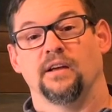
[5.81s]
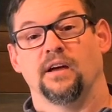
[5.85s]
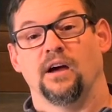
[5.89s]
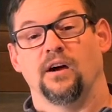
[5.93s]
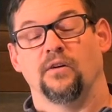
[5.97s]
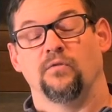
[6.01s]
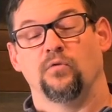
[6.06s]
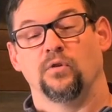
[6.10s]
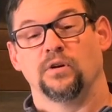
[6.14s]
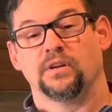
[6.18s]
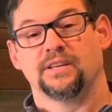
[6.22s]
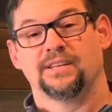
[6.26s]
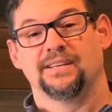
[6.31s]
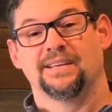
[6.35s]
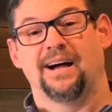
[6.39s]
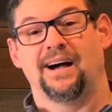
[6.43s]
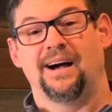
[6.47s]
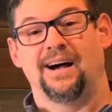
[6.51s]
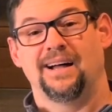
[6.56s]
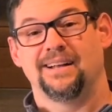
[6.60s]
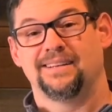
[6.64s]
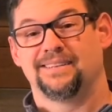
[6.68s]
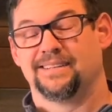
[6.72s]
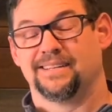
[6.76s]
of what
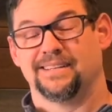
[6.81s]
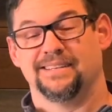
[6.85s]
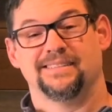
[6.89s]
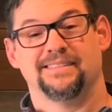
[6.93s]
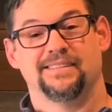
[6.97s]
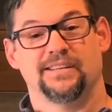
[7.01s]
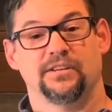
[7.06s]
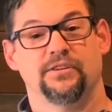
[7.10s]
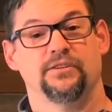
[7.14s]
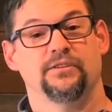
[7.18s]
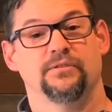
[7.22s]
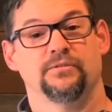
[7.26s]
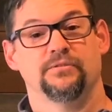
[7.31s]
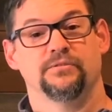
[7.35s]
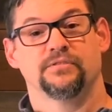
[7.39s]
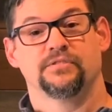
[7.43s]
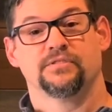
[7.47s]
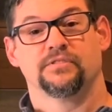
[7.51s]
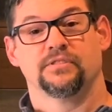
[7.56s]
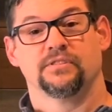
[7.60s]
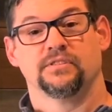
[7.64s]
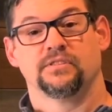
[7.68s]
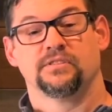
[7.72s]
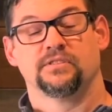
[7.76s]
God
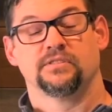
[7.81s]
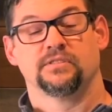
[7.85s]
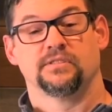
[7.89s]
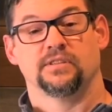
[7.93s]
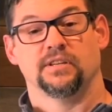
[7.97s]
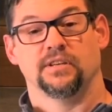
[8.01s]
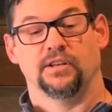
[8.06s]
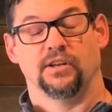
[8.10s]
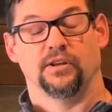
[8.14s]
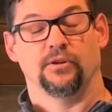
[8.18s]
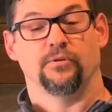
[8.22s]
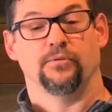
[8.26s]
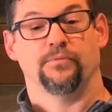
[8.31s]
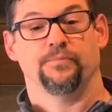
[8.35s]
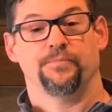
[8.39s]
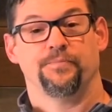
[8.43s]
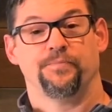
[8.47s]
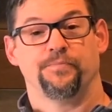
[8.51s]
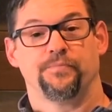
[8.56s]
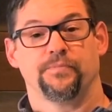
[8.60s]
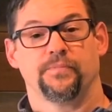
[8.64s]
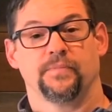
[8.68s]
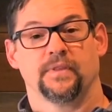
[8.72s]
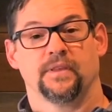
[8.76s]
continues to do.
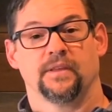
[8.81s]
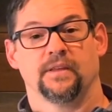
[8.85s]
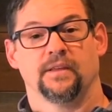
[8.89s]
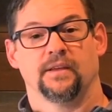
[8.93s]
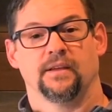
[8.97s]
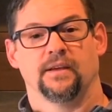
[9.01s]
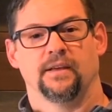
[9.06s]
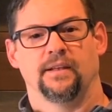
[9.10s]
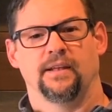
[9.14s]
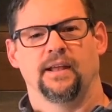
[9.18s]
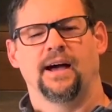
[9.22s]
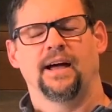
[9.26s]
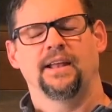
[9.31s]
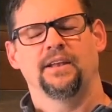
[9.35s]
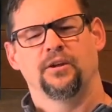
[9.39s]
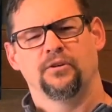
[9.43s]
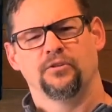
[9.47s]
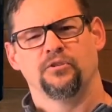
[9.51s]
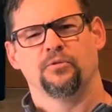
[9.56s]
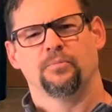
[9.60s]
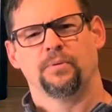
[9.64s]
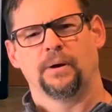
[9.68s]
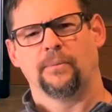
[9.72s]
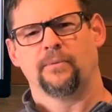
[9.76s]
Now, I know
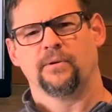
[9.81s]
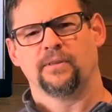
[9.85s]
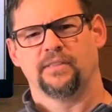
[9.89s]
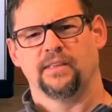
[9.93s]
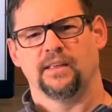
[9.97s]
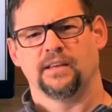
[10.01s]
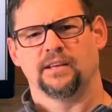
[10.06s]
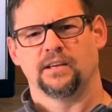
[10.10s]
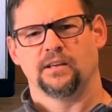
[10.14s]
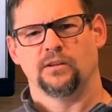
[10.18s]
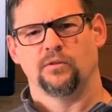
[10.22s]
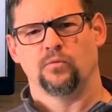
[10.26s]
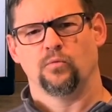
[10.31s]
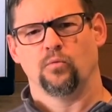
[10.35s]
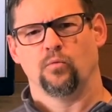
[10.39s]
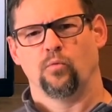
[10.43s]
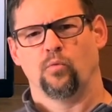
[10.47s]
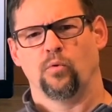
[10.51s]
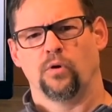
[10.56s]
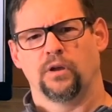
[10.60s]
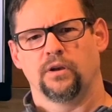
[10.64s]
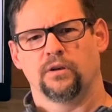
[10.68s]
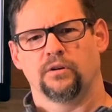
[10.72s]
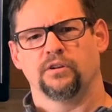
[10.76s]
you're probably thinking,
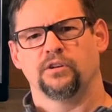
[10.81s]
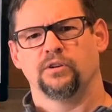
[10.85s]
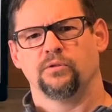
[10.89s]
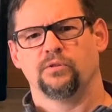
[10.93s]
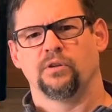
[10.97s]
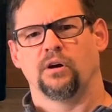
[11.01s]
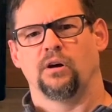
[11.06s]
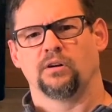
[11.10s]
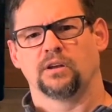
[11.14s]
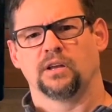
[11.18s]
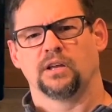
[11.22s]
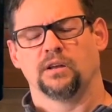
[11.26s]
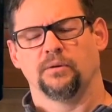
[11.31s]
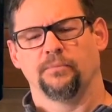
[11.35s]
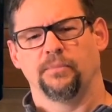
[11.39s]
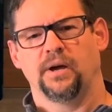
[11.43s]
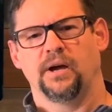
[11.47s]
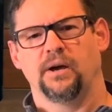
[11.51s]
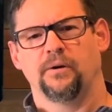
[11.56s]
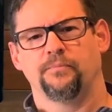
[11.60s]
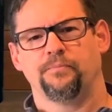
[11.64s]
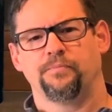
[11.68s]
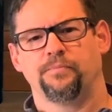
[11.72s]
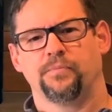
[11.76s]
what are you talking
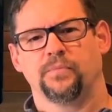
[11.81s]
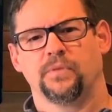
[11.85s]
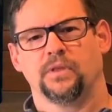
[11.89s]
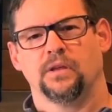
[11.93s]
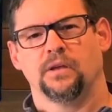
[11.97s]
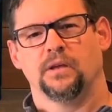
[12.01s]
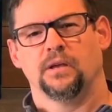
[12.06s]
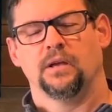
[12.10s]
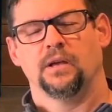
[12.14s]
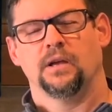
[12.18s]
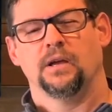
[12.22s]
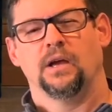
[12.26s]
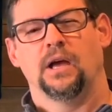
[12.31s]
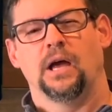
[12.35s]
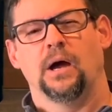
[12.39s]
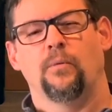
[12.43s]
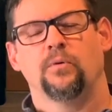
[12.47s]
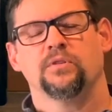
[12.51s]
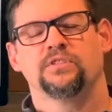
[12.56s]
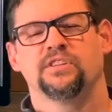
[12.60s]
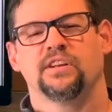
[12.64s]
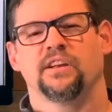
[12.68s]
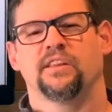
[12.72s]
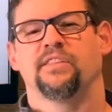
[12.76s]
about? I
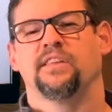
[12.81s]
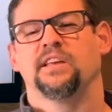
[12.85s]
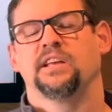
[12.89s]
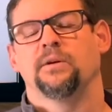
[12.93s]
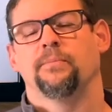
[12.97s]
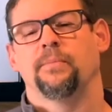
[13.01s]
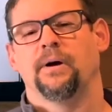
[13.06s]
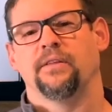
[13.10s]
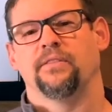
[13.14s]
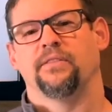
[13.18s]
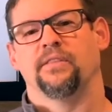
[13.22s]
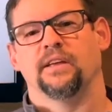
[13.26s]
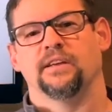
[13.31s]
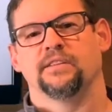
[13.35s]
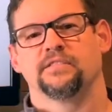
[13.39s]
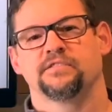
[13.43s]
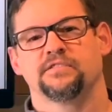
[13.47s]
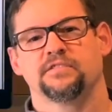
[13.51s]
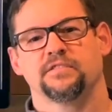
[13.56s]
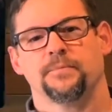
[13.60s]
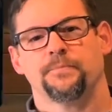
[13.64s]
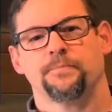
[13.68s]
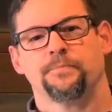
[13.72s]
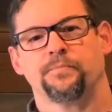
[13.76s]
want you to think about
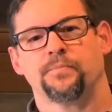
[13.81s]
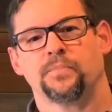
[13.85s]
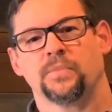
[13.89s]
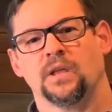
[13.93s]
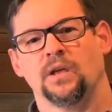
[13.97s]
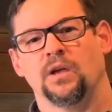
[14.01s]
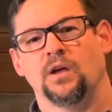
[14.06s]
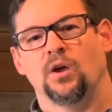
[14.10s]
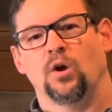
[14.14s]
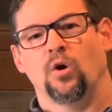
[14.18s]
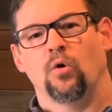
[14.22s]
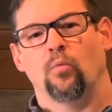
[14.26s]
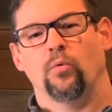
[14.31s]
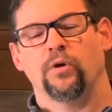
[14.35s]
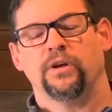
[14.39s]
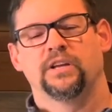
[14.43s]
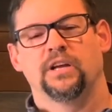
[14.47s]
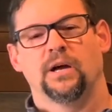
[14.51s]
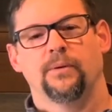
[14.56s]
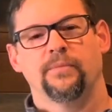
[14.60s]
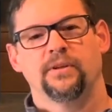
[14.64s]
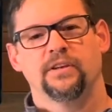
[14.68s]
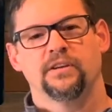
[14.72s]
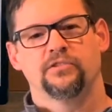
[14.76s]
this. We
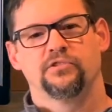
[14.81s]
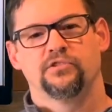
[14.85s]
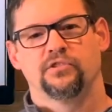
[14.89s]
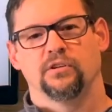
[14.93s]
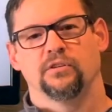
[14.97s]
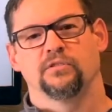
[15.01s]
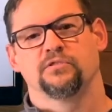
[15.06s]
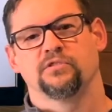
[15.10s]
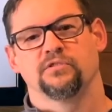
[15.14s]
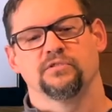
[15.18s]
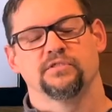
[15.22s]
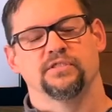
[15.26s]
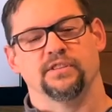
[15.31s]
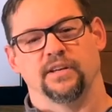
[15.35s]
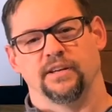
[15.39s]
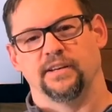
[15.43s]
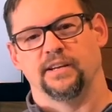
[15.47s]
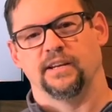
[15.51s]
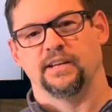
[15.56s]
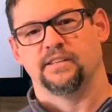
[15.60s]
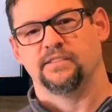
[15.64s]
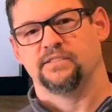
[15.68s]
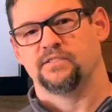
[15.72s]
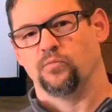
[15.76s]
come into church on
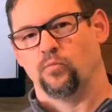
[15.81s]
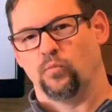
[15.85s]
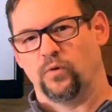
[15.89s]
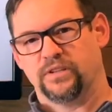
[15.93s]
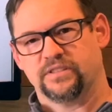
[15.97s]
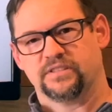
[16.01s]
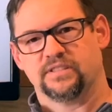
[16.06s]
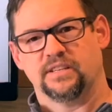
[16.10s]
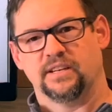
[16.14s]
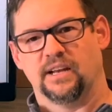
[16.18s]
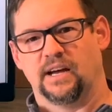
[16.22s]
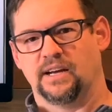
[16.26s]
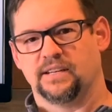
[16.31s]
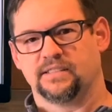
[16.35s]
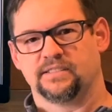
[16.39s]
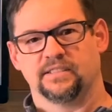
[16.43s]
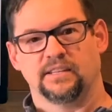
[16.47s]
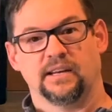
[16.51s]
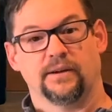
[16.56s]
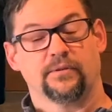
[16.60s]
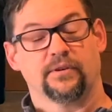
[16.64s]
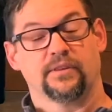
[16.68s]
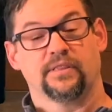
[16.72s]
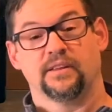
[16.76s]
Sundays and Wednesday nights,
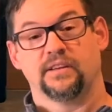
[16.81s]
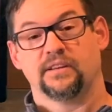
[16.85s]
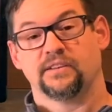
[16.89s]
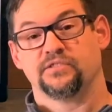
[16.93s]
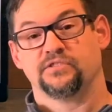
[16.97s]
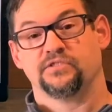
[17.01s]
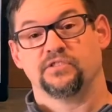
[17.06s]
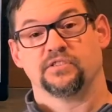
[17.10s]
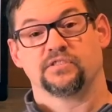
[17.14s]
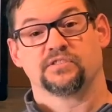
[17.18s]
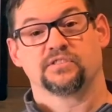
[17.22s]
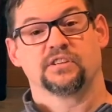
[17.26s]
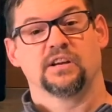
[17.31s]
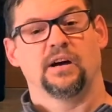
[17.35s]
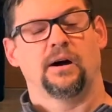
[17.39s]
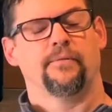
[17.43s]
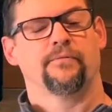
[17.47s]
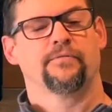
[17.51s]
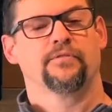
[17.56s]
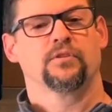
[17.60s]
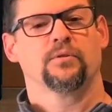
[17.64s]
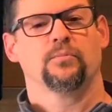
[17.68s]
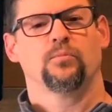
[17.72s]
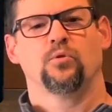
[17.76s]
and everything is just
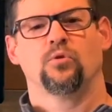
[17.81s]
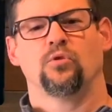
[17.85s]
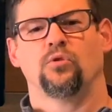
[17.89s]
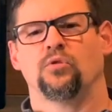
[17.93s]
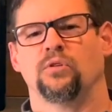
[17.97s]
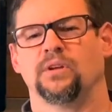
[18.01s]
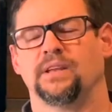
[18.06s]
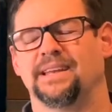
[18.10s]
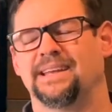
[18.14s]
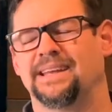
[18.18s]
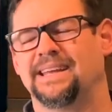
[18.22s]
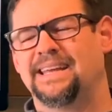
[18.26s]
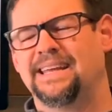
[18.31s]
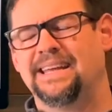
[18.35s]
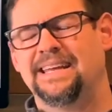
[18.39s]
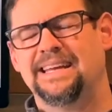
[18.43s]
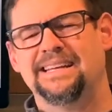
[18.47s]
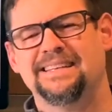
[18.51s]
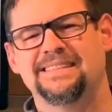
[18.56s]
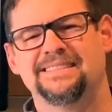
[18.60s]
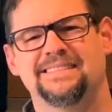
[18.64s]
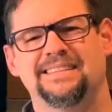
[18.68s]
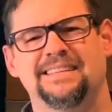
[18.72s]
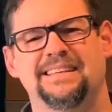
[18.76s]
comfortable and
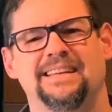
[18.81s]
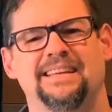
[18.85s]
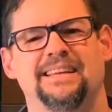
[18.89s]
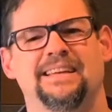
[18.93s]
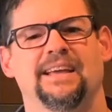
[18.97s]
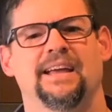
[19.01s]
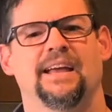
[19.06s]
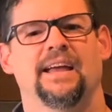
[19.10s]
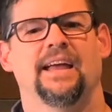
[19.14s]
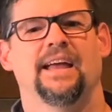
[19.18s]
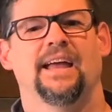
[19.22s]
easy,